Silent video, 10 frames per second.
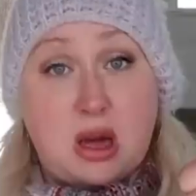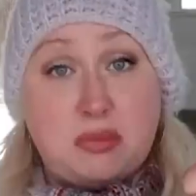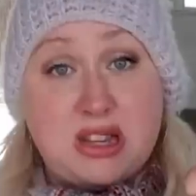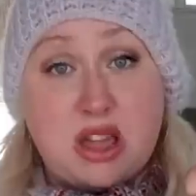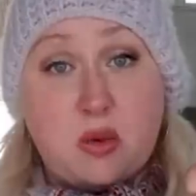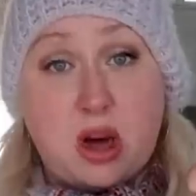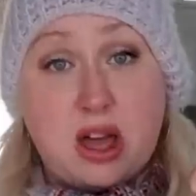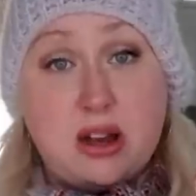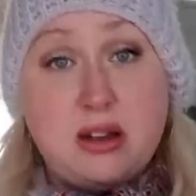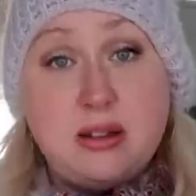Update
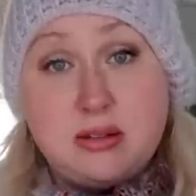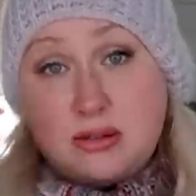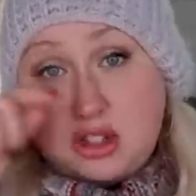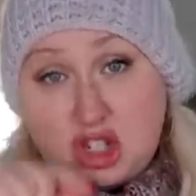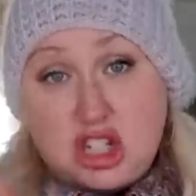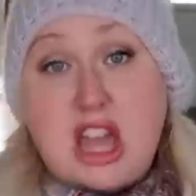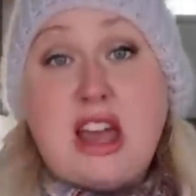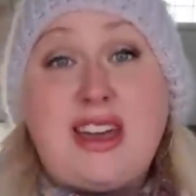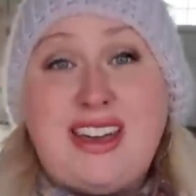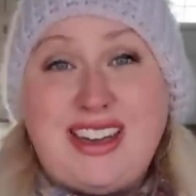one,
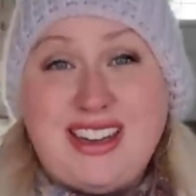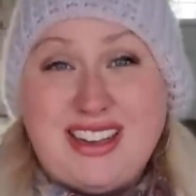check,